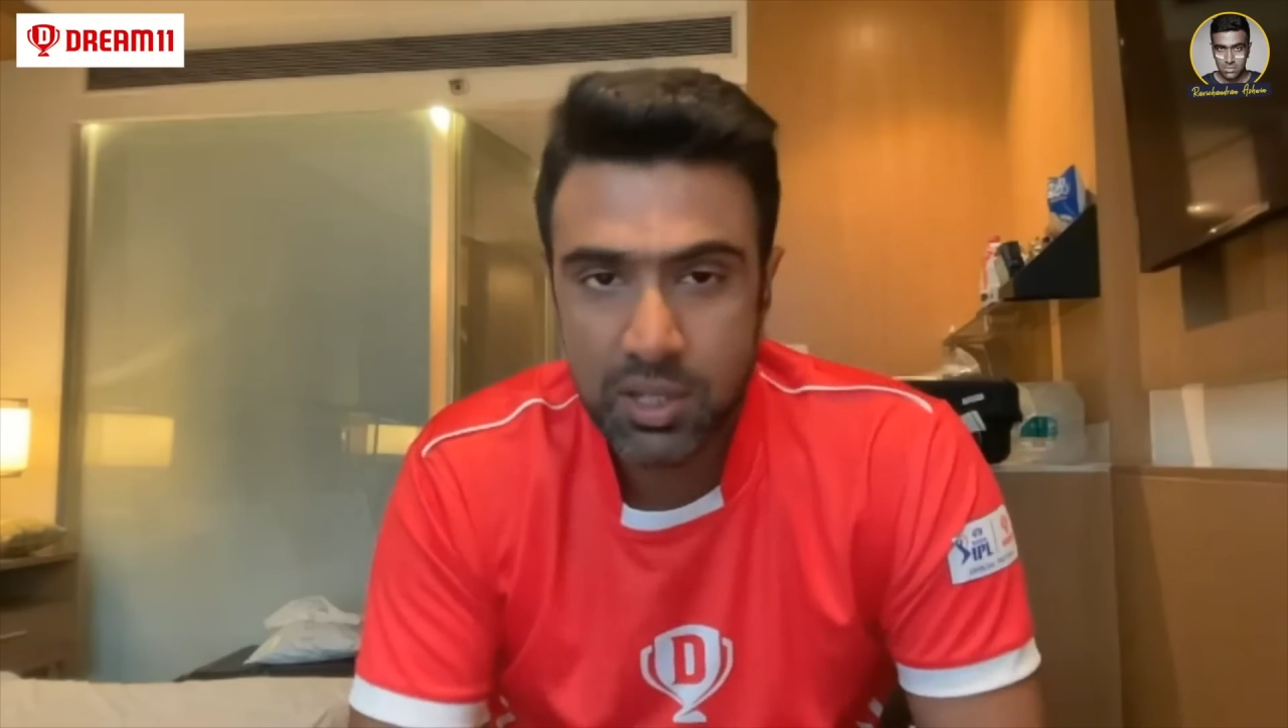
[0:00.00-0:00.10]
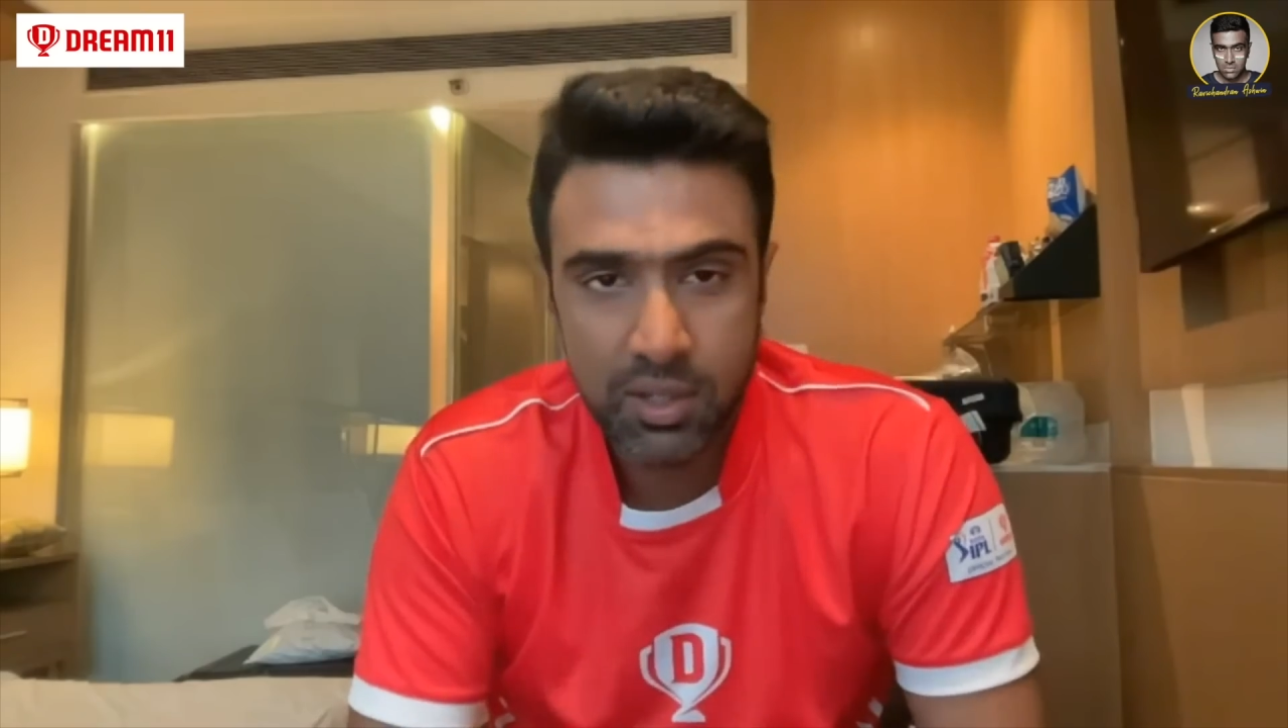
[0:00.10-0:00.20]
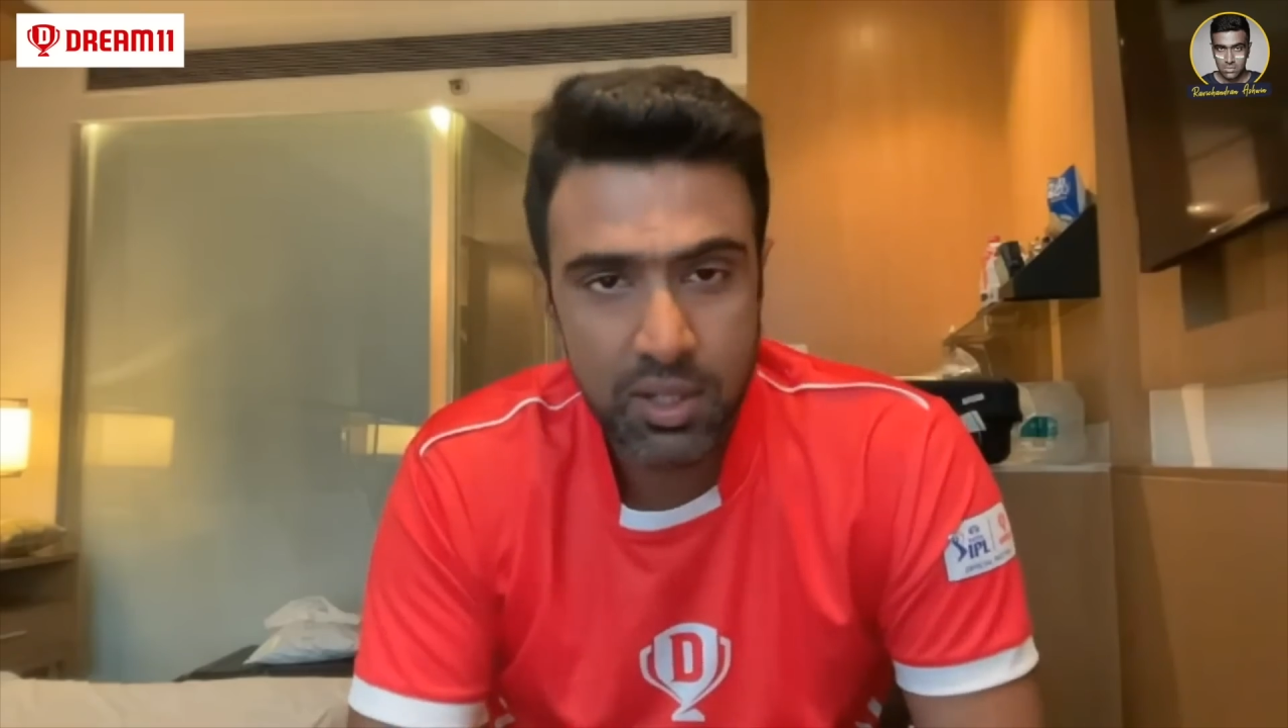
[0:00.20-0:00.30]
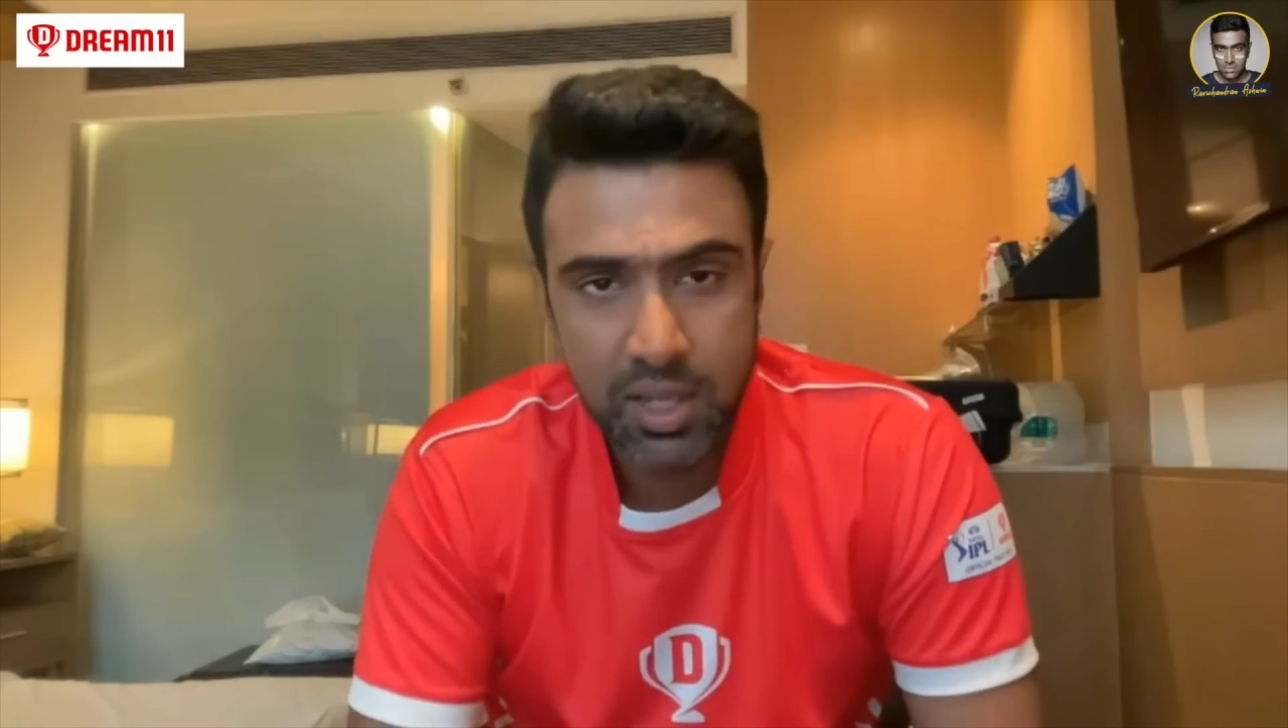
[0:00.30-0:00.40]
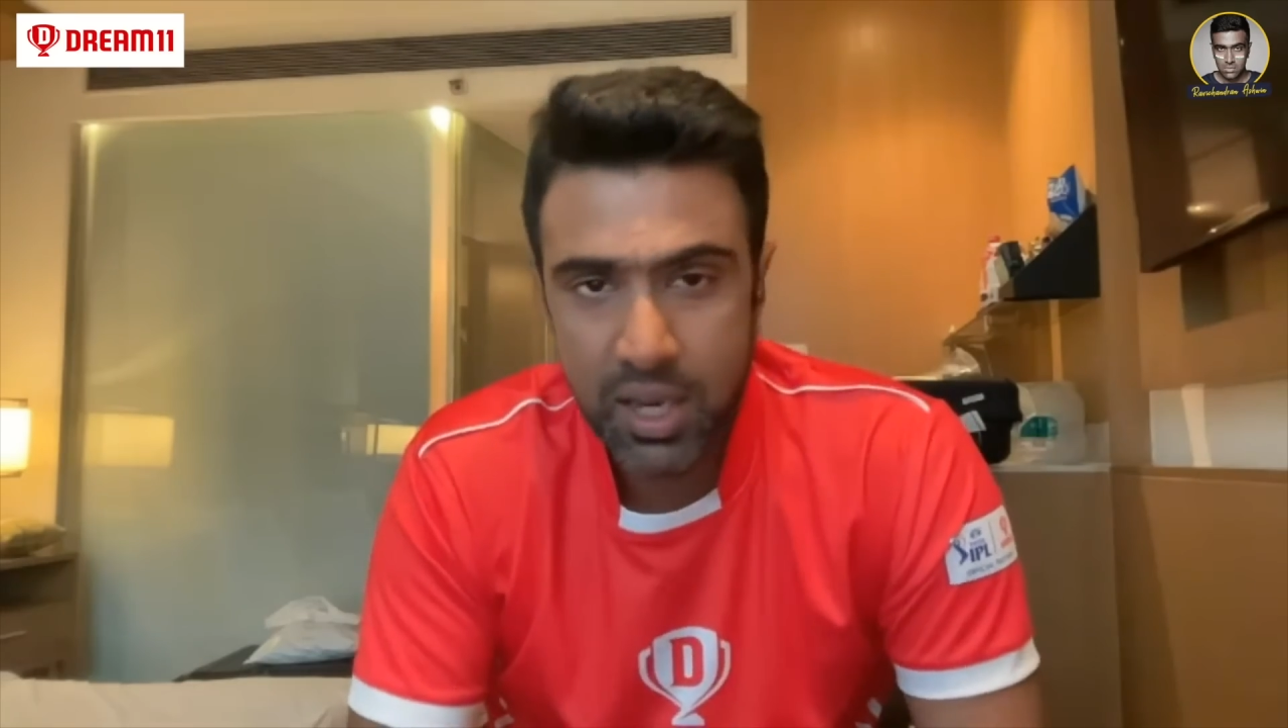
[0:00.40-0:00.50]

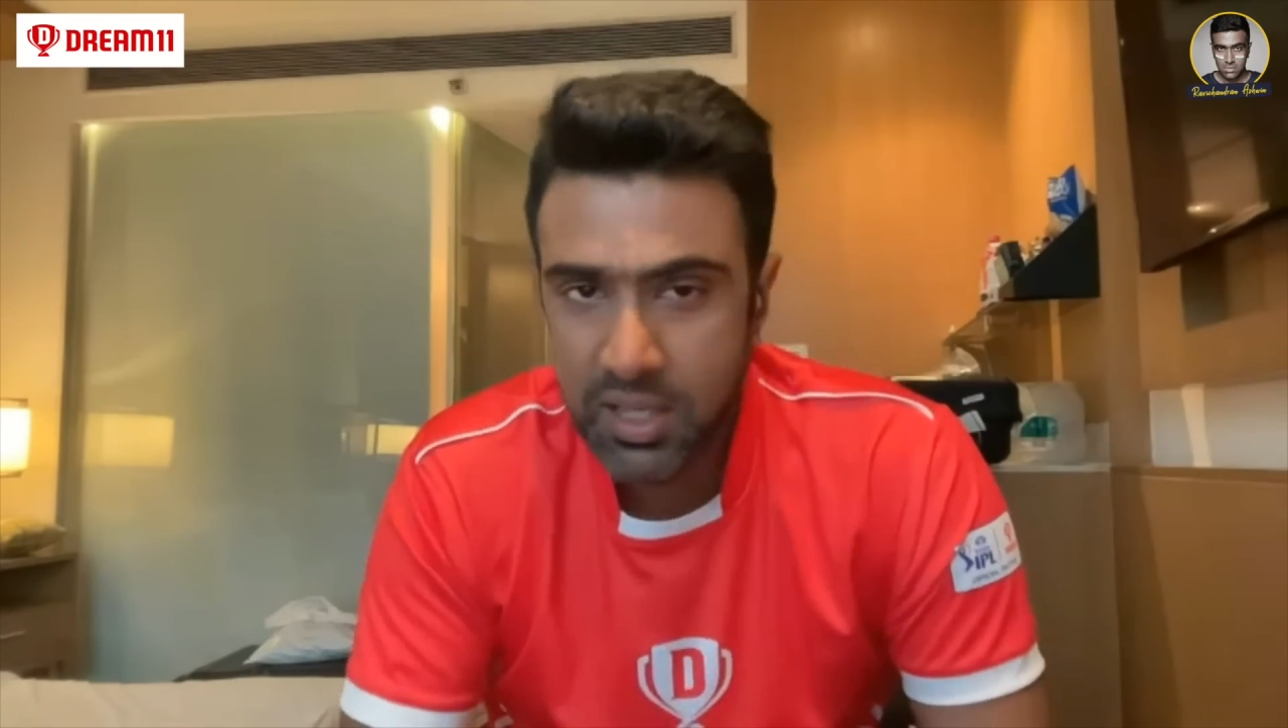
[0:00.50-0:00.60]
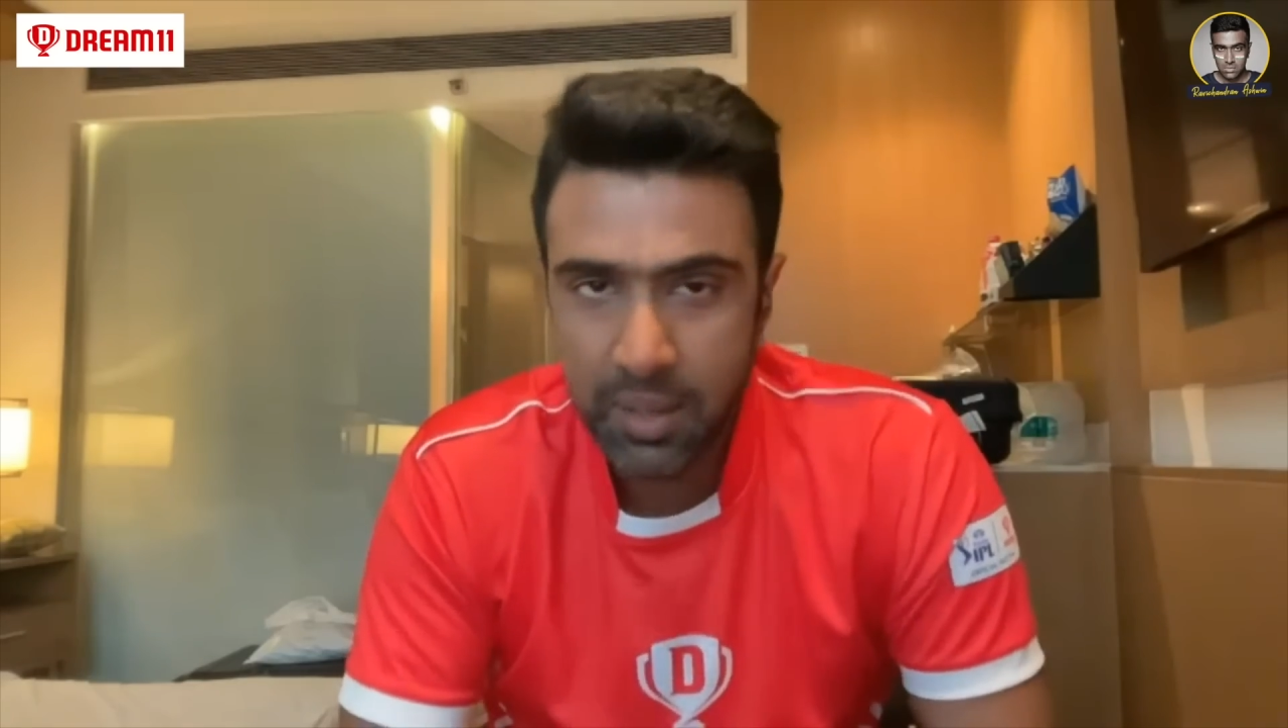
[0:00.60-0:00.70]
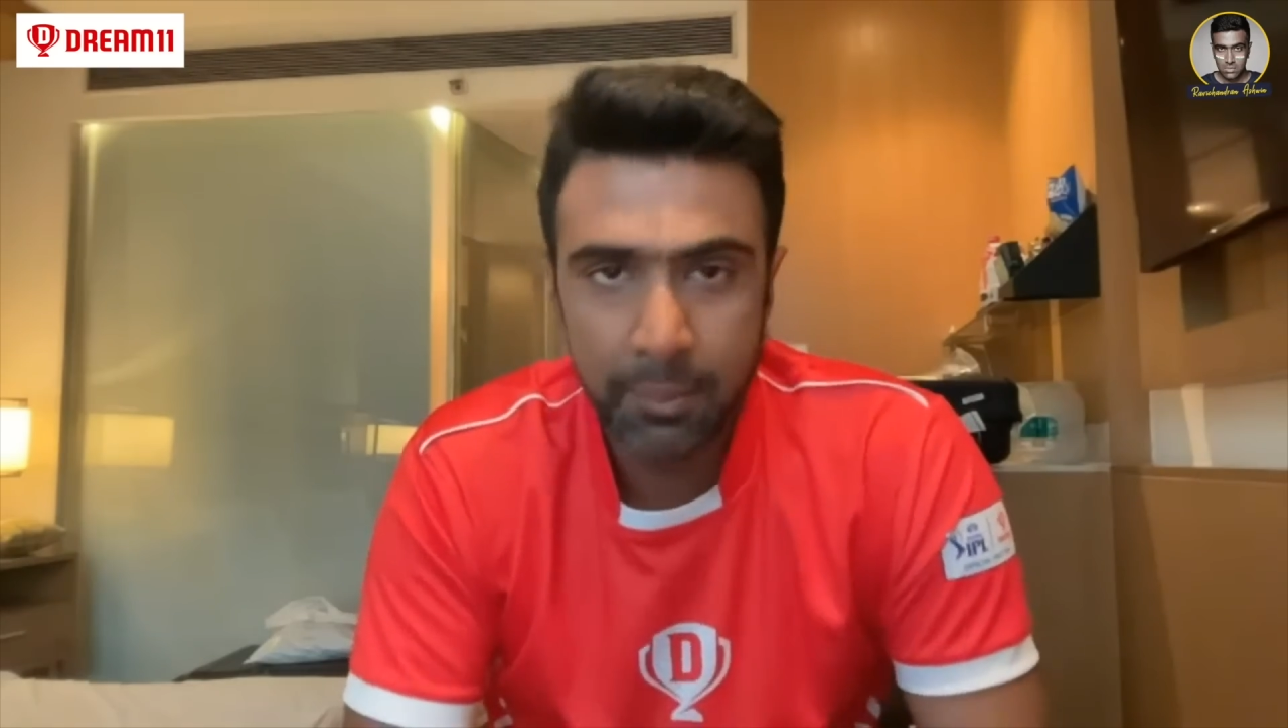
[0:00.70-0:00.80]
is a